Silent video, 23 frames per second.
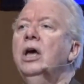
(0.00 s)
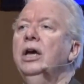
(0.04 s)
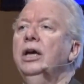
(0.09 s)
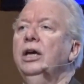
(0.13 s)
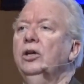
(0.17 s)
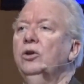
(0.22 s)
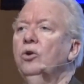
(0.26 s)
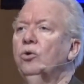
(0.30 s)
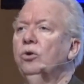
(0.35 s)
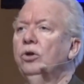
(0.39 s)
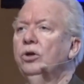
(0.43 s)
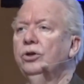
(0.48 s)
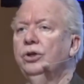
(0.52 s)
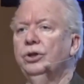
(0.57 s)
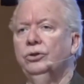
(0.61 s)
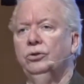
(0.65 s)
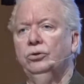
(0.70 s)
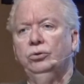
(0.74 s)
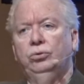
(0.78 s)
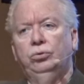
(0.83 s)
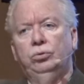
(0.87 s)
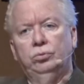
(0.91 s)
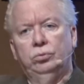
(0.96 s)
in order
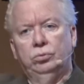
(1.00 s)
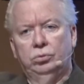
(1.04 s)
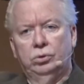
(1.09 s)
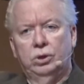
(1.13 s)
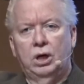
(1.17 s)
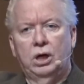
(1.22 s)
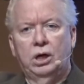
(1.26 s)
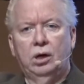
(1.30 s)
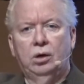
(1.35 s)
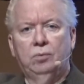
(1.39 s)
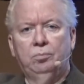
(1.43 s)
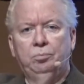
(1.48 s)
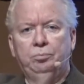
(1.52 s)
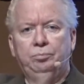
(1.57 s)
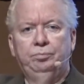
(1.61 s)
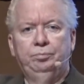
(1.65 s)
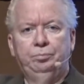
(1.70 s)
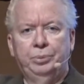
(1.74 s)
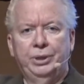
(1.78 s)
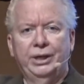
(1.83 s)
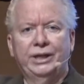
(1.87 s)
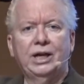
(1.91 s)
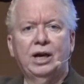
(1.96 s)
to uh,
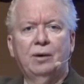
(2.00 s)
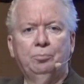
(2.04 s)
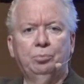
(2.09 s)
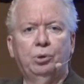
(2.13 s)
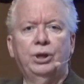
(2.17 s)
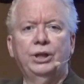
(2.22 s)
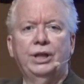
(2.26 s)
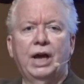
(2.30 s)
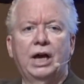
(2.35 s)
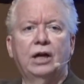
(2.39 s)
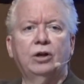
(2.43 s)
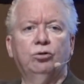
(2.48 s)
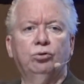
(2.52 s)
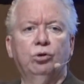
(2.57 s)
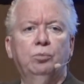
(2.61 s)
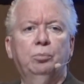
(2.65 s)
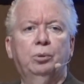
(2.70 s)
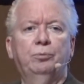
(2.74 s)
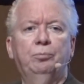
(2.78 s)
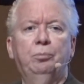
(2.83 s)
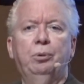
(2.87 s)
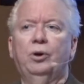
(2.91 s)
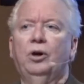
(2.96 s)
pick up on that
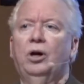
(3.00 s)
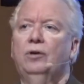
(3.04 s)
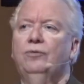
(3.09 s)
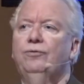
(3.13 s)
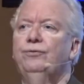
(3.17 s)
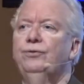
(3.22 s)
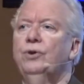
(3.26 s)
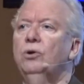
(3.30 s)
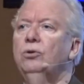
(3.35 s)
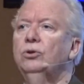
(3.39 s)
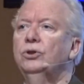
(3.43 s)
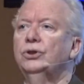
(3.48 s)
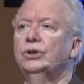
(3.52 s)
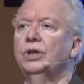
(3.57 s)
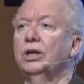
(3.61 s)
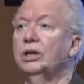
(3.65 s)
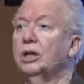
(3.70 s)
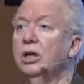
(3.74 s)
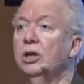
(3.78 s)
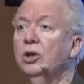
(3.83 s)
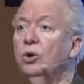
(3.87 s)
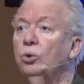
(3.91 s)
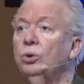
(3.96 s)
group of, of, folks
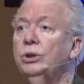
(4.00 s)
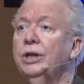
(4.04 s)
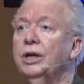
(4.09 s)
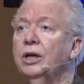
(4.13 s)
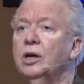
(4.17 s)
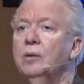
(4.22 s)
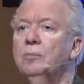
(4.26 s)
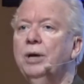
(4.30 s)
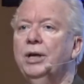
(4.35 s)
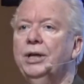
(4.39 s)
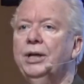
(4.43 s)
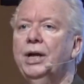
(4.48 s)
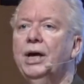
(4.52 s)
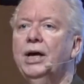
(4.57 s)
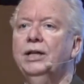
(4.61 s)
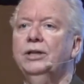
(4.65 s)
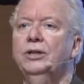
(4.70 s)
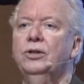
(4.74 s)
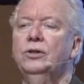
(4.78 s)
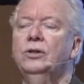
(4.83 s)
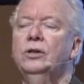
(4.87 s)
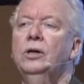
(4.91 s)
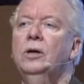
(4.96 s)
that can only come at
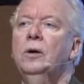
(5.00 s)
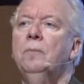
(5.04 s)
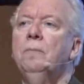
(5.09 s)
night.